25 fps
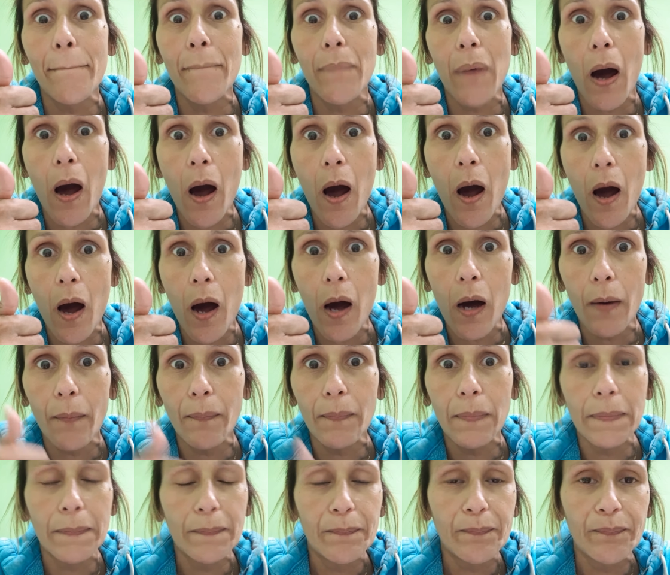
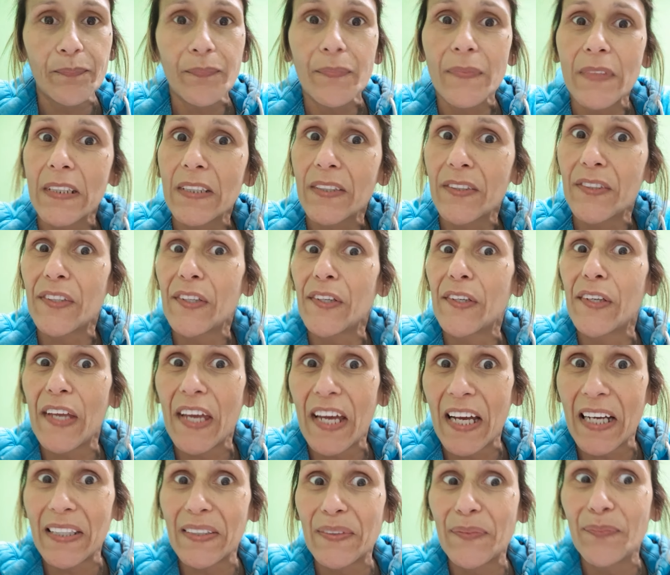bomb. So
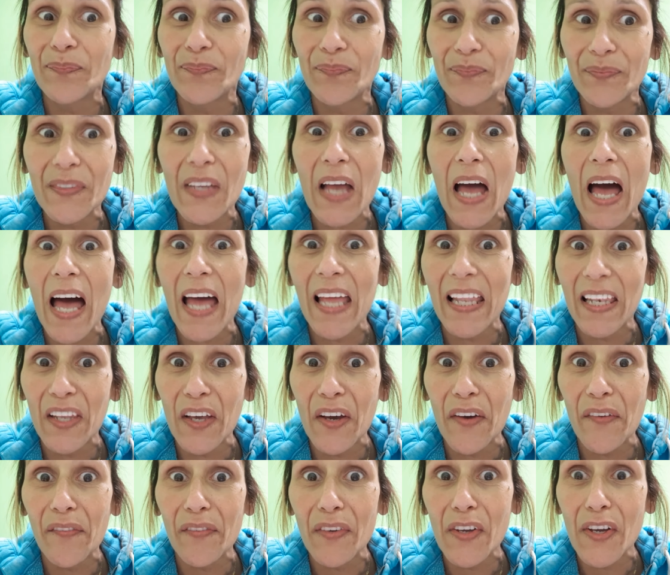yeah, I
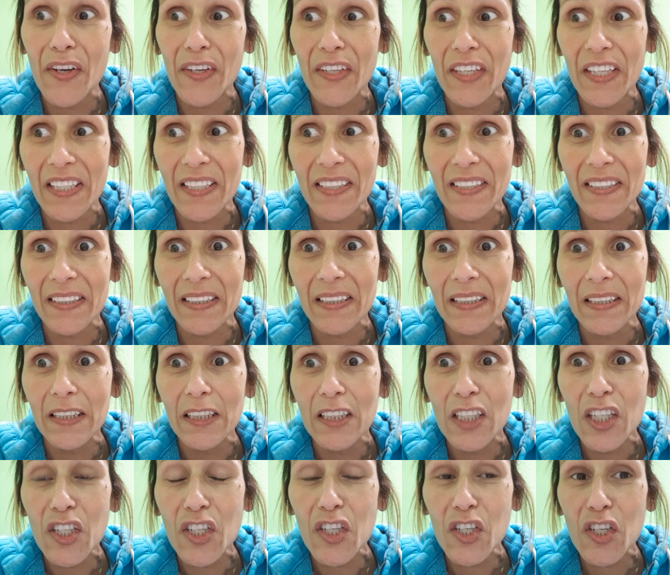love cookies.
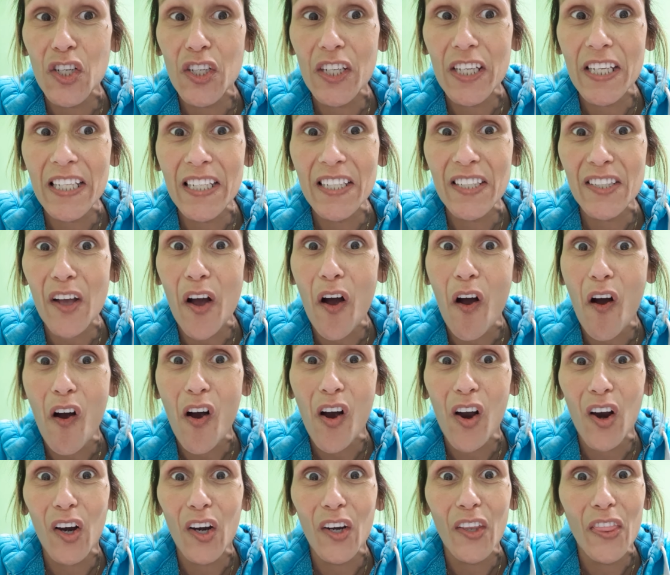Cookies
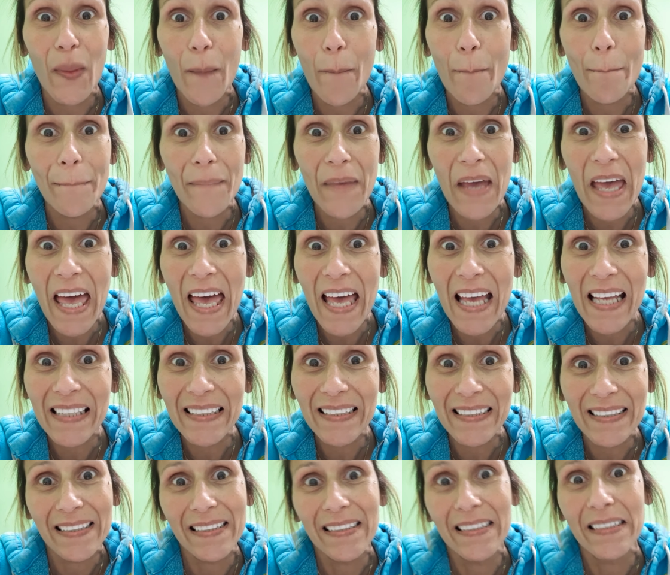are the
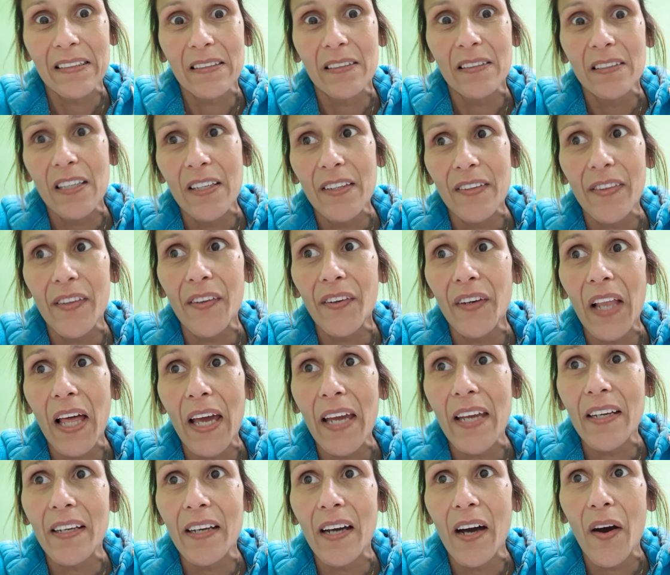best. They're
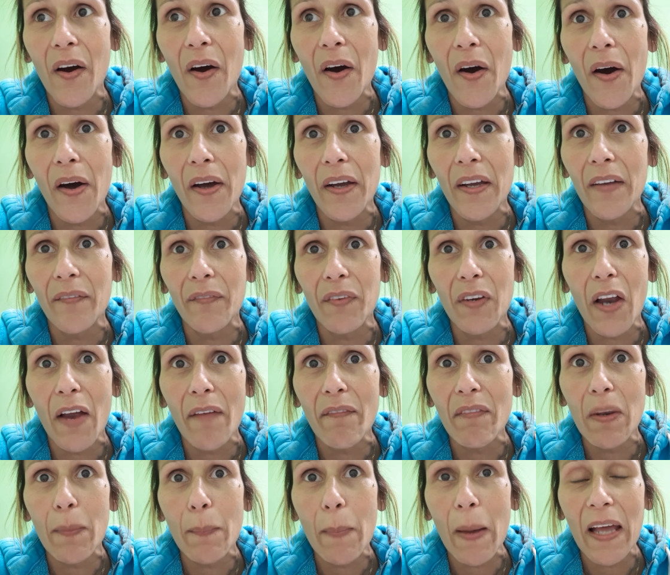like, uh, if you're
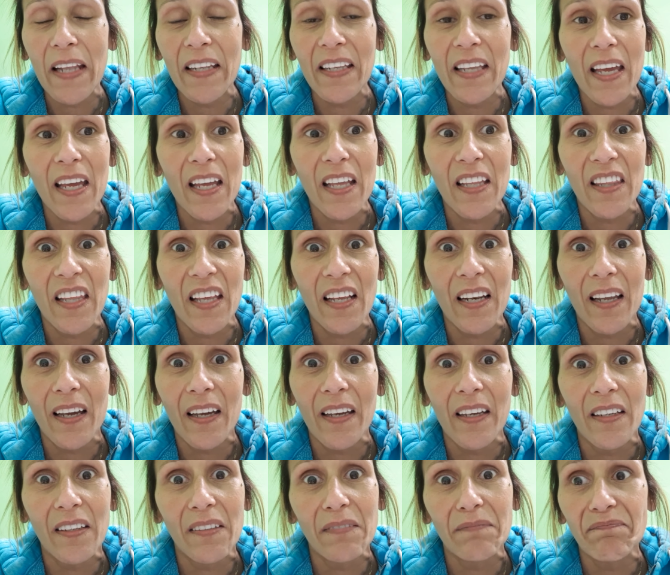having a bad day, they
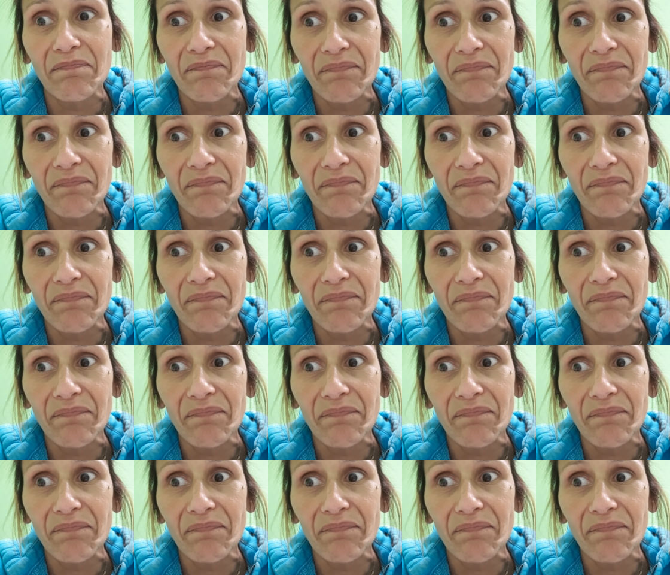like,